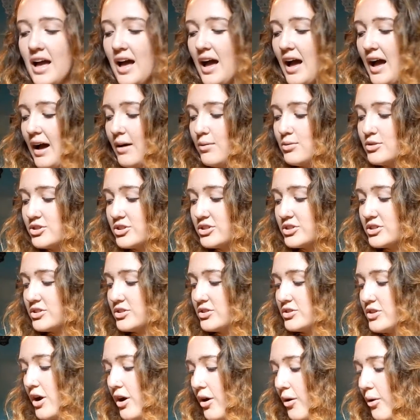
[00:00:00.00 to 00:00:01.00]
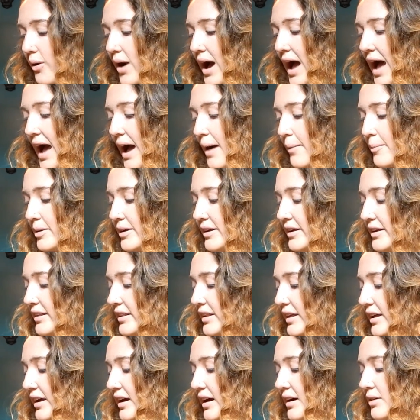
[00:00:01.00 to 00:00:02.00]
I was just so happy.
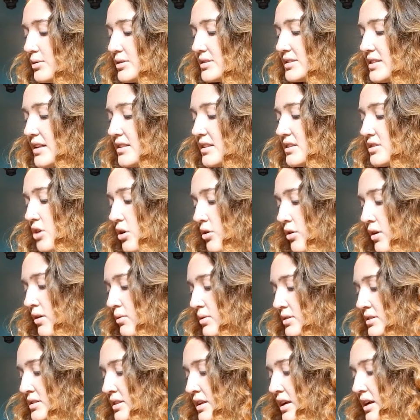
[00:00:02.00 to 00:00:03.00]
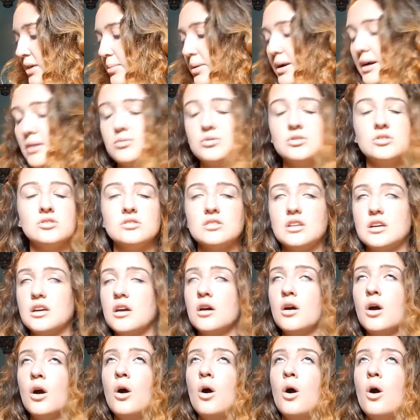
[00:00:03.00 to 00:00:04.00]
Like, I was sad that Tony wasn't there, but I was just like
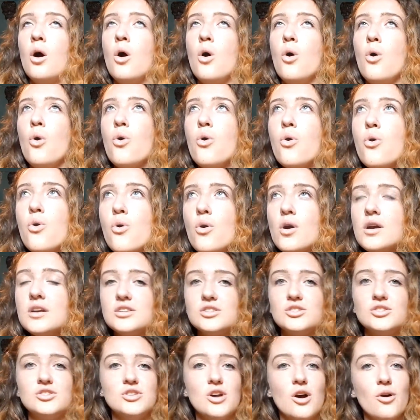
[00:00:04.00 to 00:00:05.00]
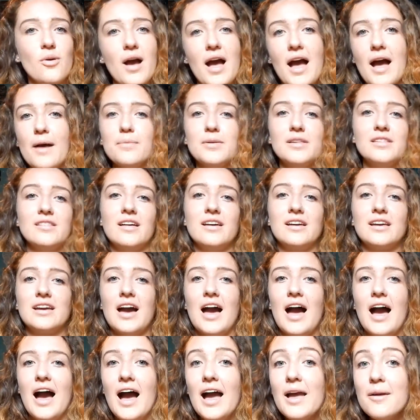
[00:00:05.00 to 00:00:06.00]
so happy. Like,
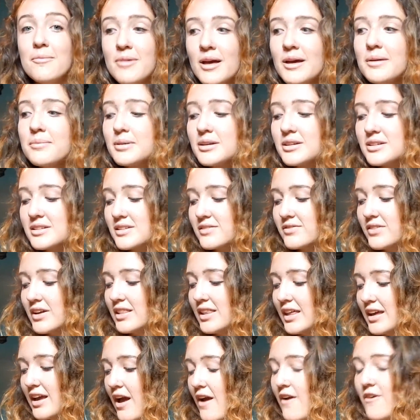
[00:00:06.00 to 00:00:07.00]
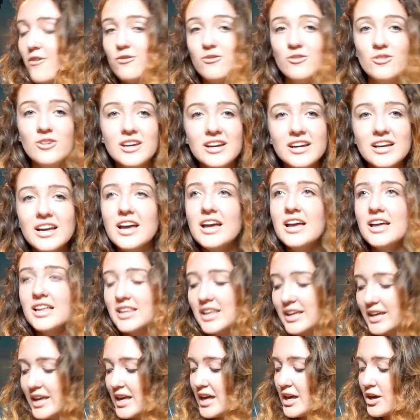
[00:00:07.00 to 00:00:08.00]
I met Pierce Vic, like Vic,
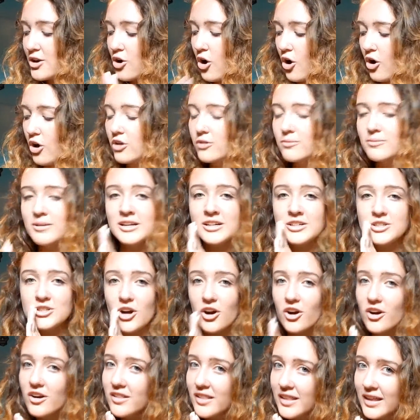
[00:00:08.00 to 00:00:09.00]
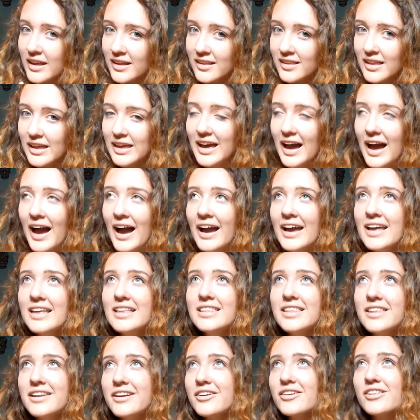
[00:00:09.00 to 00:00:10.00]
like he called me darling. Like, I
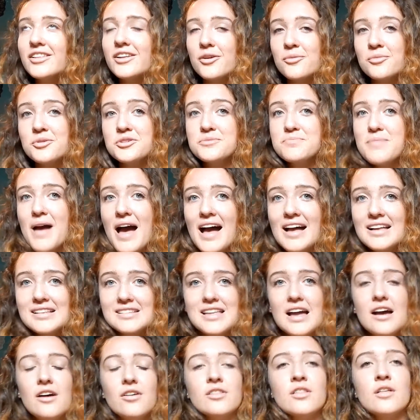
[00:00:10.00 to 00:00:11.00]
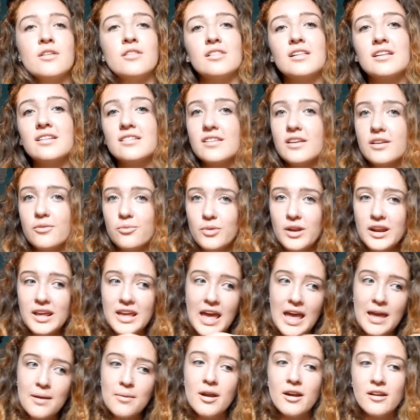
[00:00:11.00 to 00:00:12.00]
literally almost passed out, and because like when I
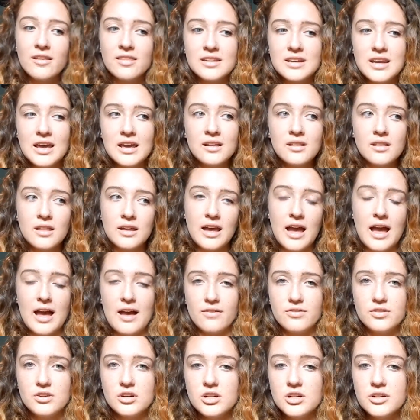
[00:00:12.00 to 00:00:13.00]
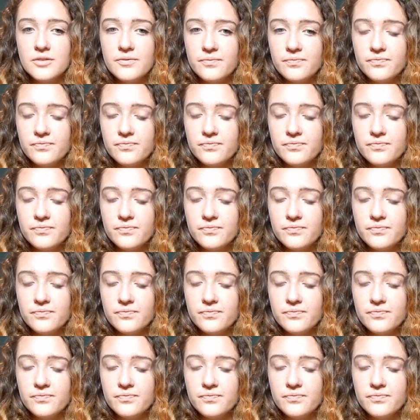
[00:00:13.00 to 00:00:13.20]
came out of the tent, like after,